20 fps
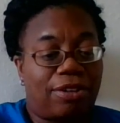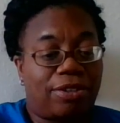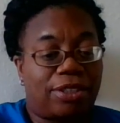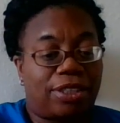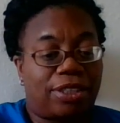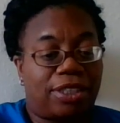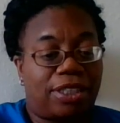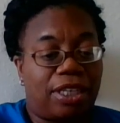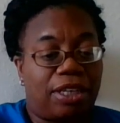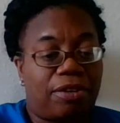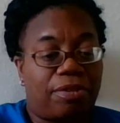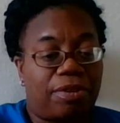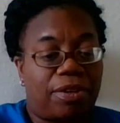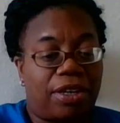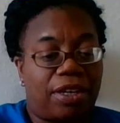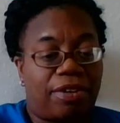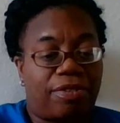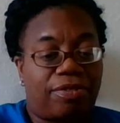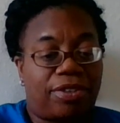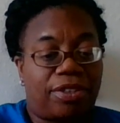the secret
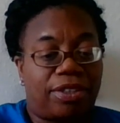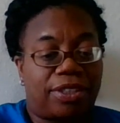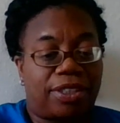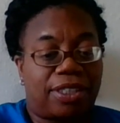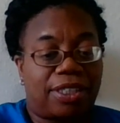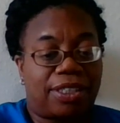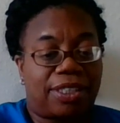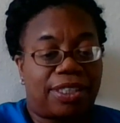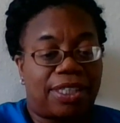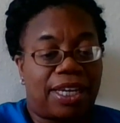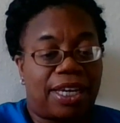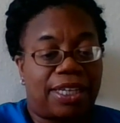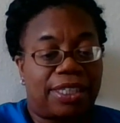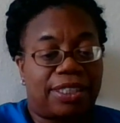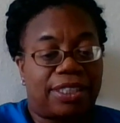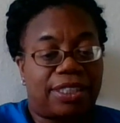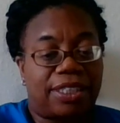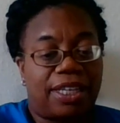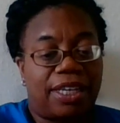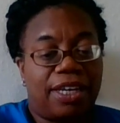of the
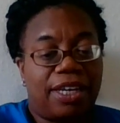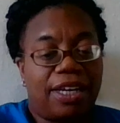success